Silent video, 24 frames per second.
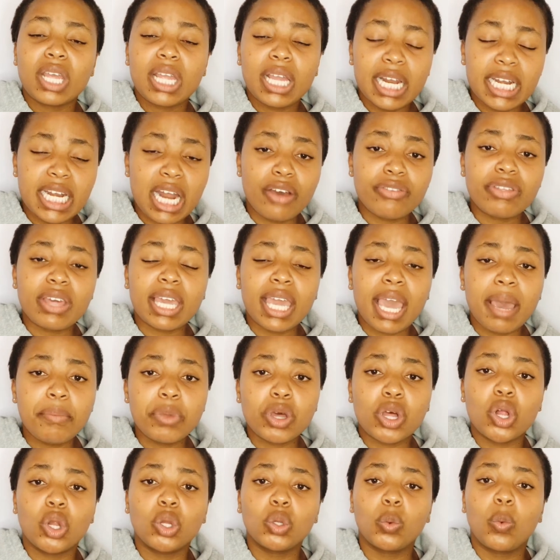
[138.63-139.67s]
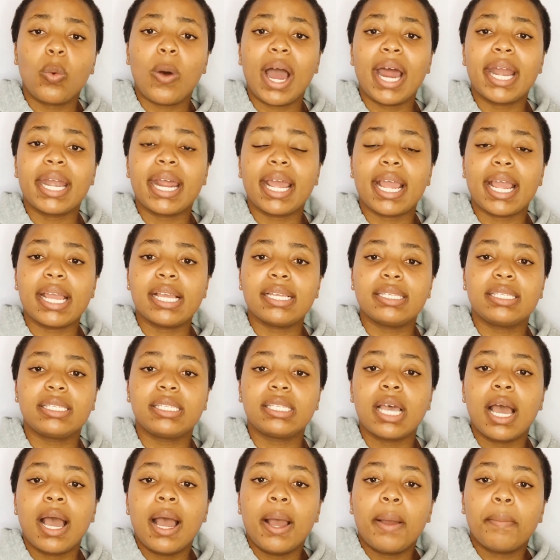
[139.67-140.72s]
now the chemical one is
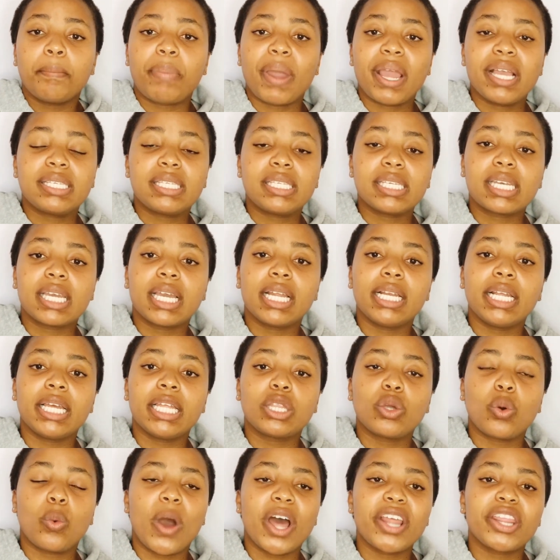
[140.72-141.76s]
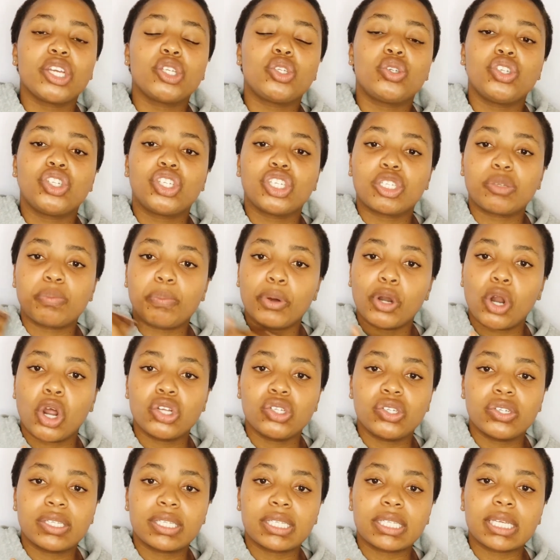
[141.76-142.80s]
basically the one that you just put on
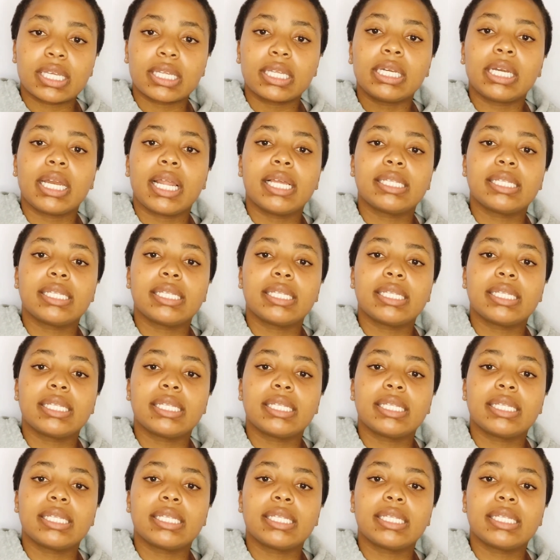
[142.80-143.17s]
your skin.